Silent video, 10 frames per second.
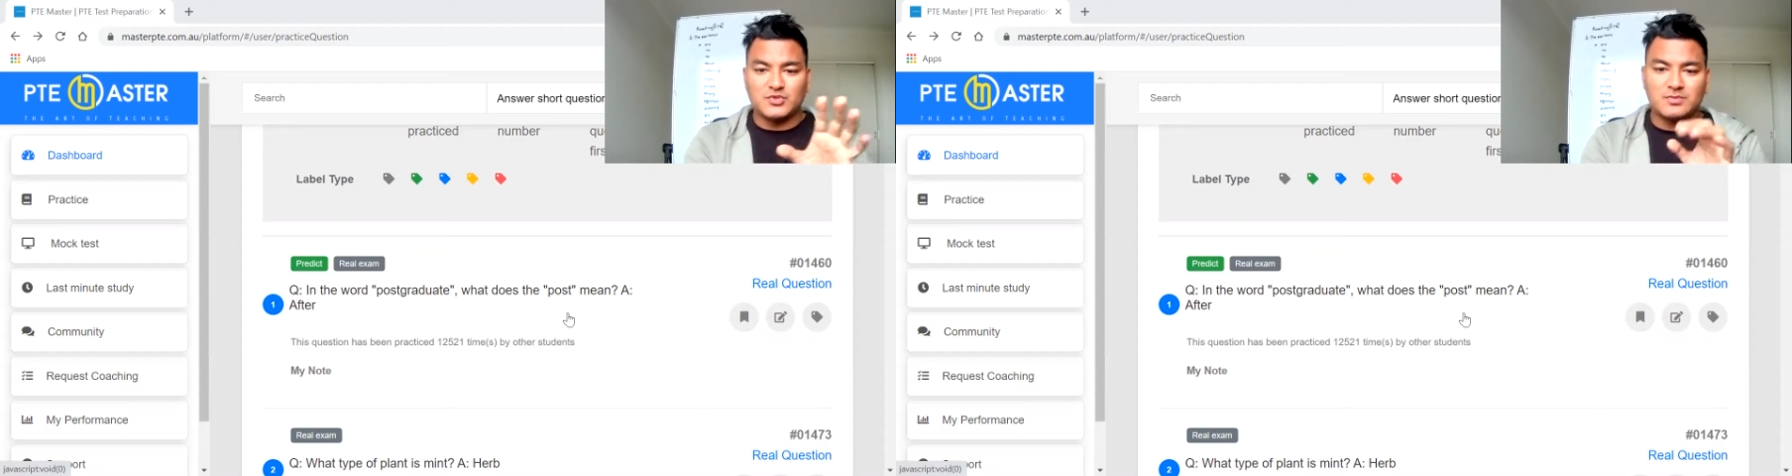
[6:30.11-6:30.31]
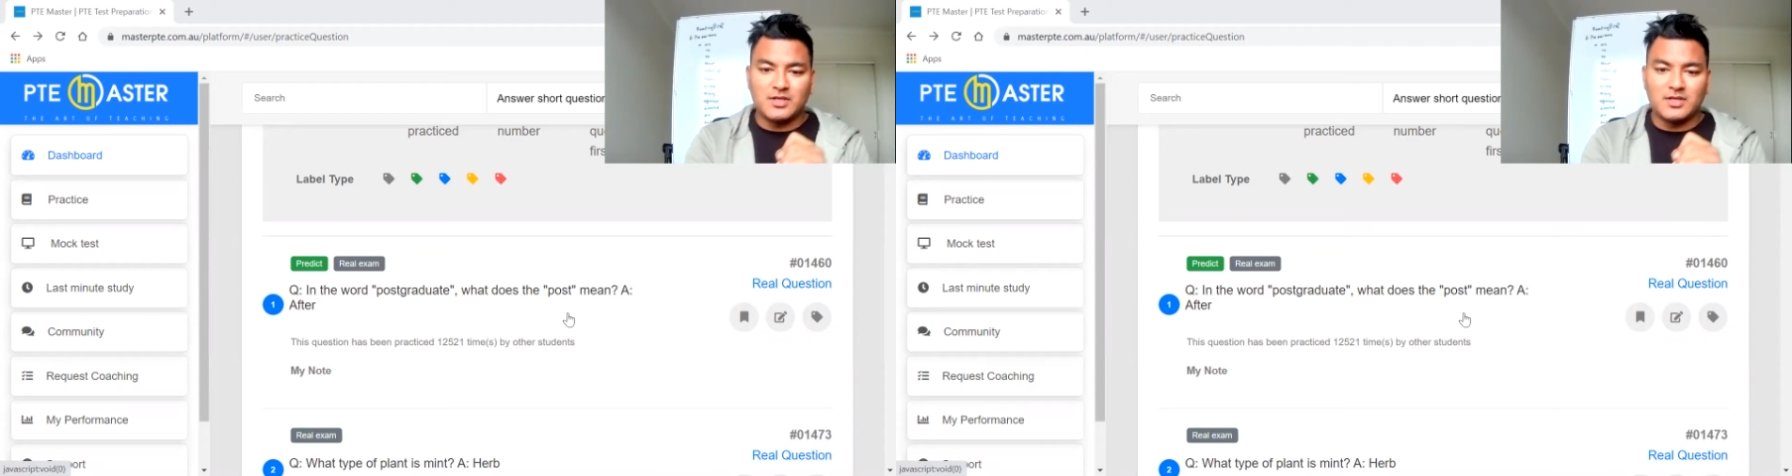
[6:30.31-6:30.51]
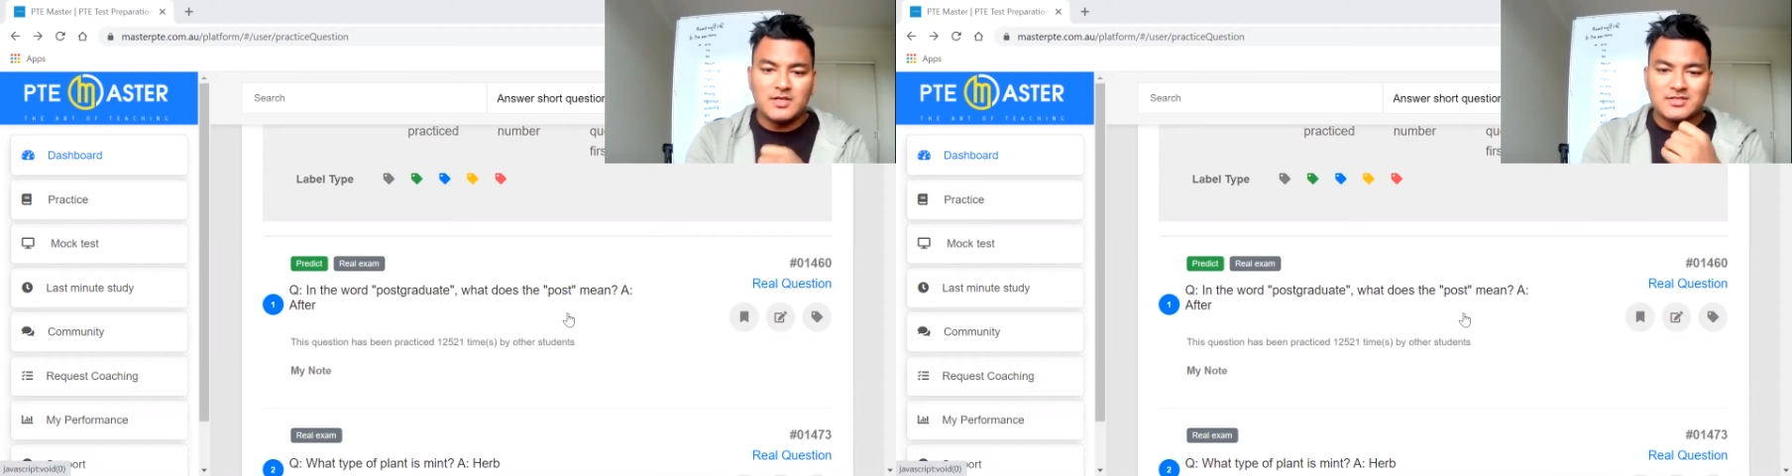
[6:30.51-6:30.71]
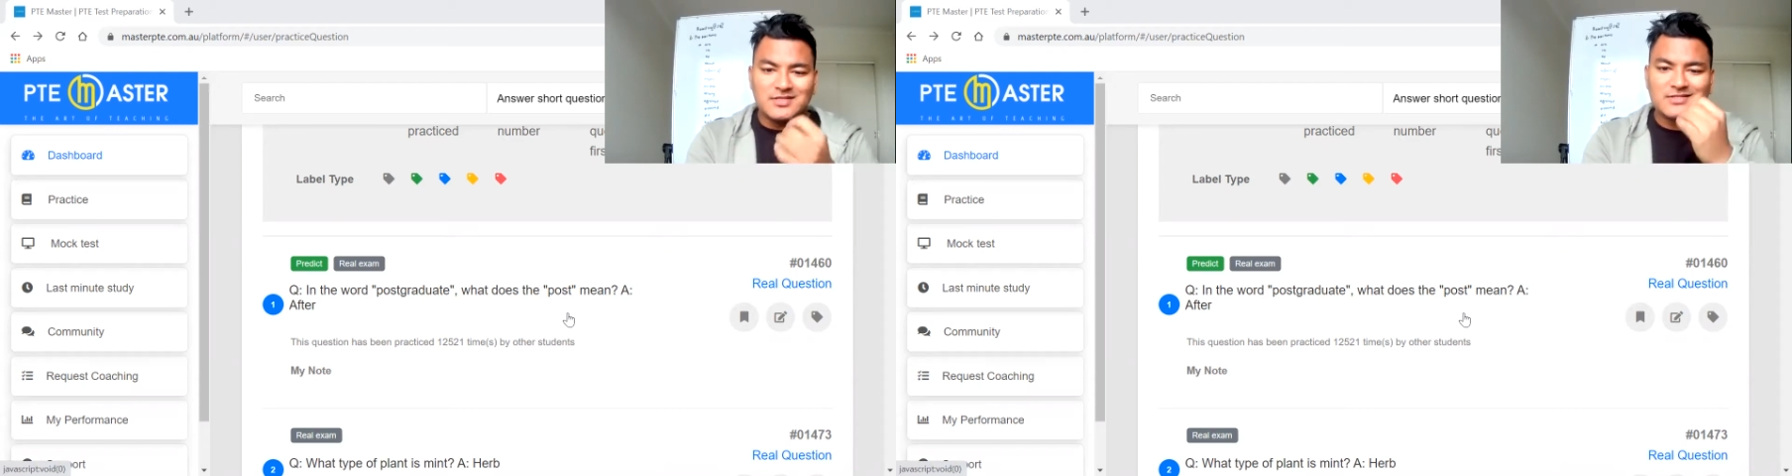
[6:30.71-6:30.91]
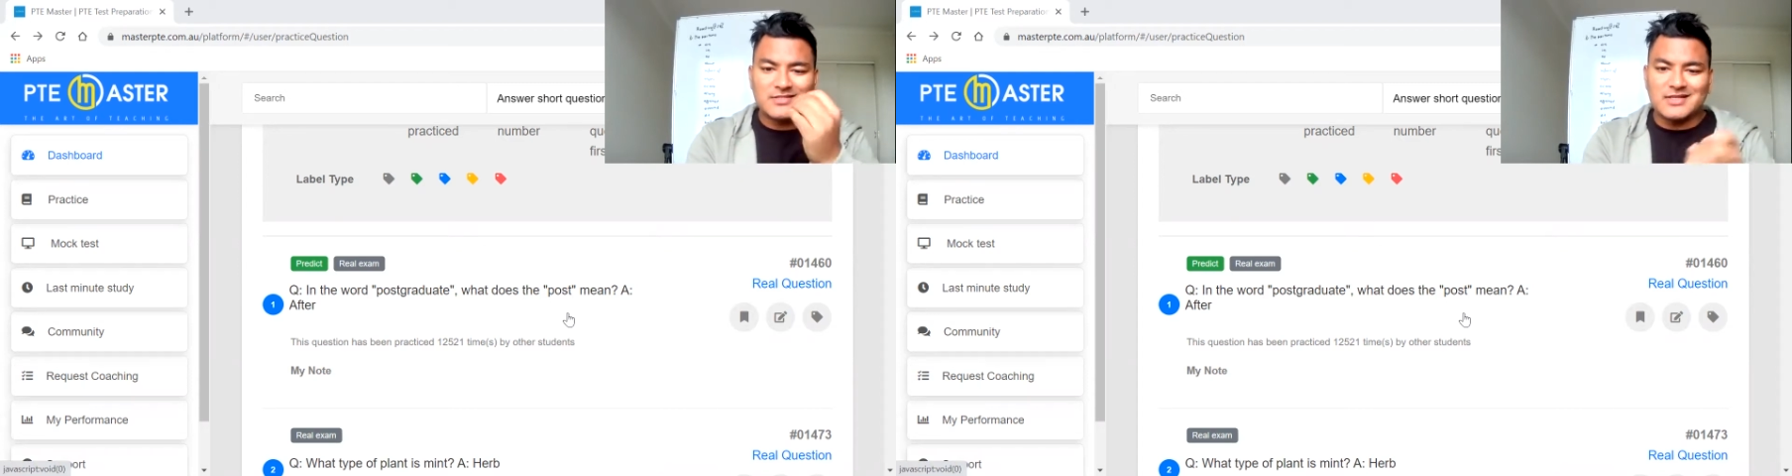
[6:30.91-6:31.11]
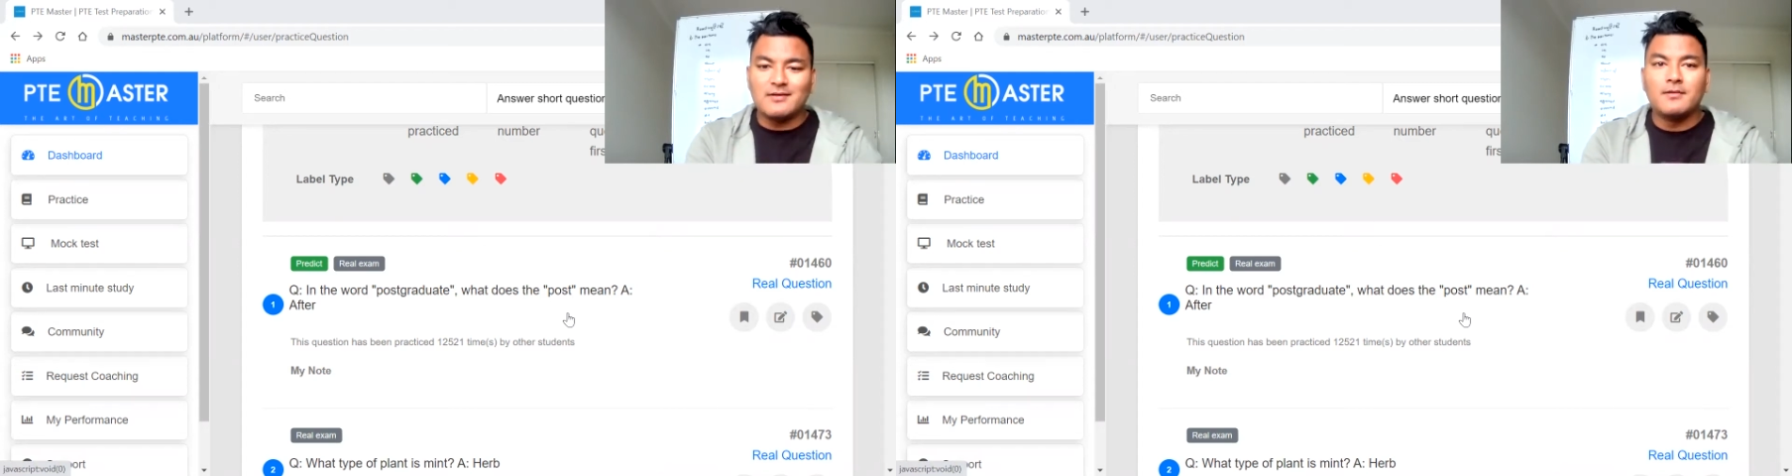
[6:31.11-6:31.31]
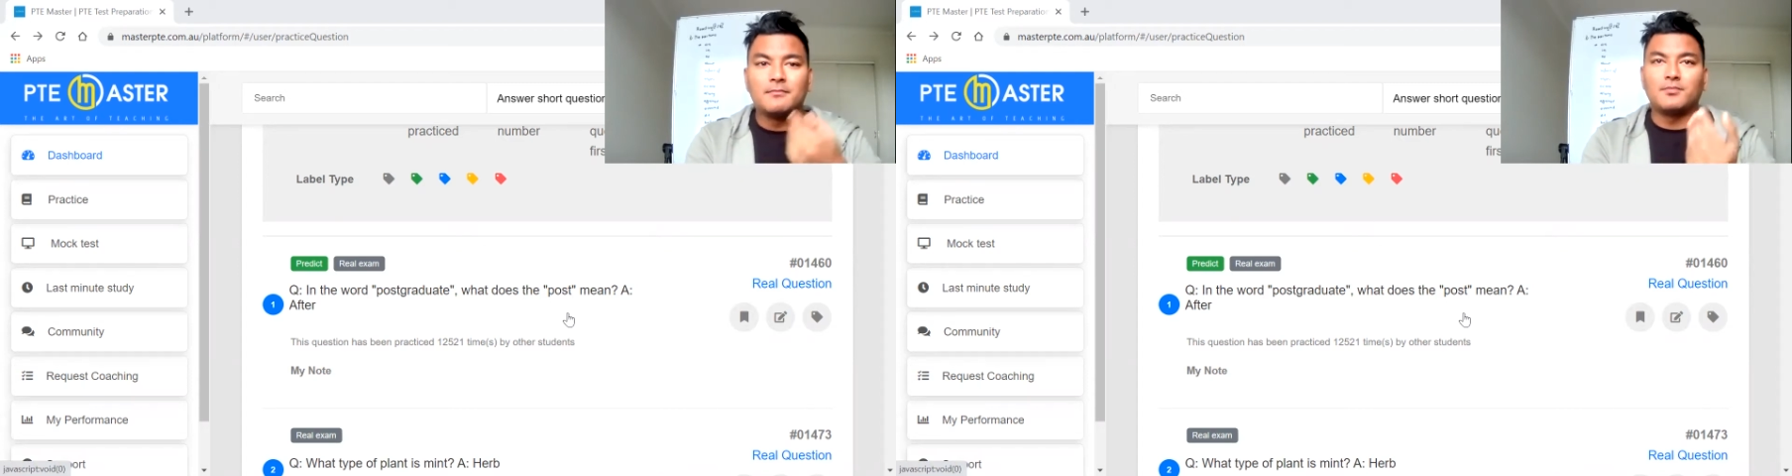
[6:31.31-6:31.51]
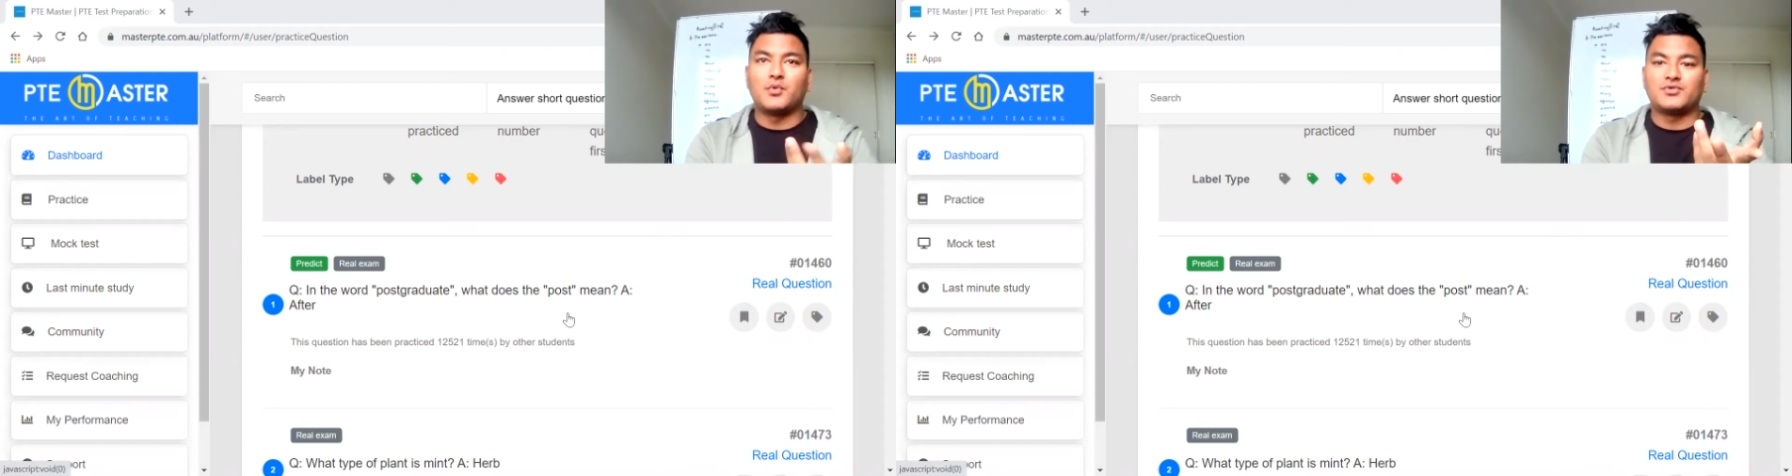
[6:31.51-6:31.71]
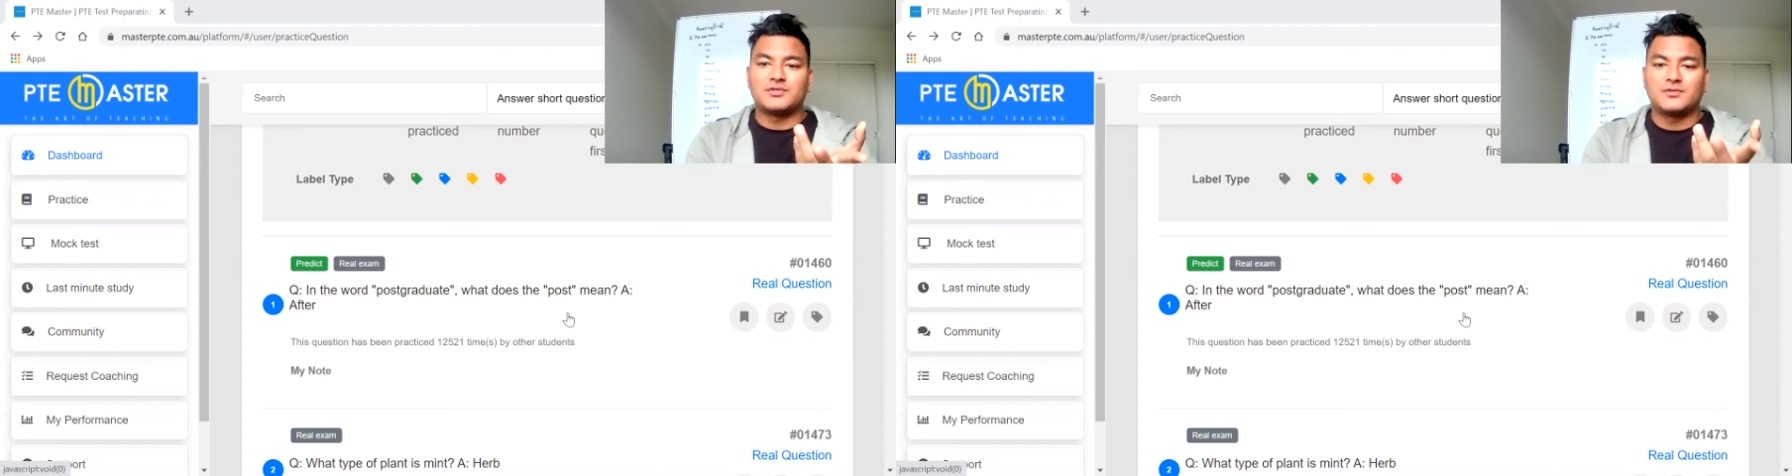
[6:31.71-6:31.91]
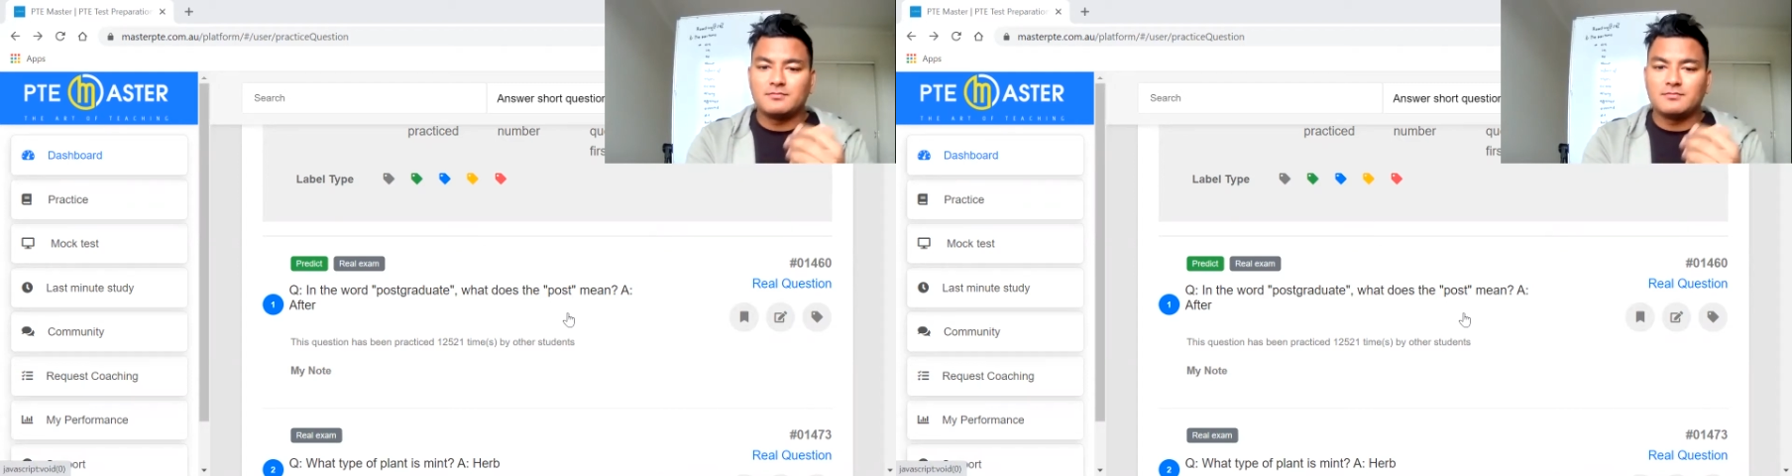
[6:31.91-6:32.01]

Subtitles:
post mean. Just say post.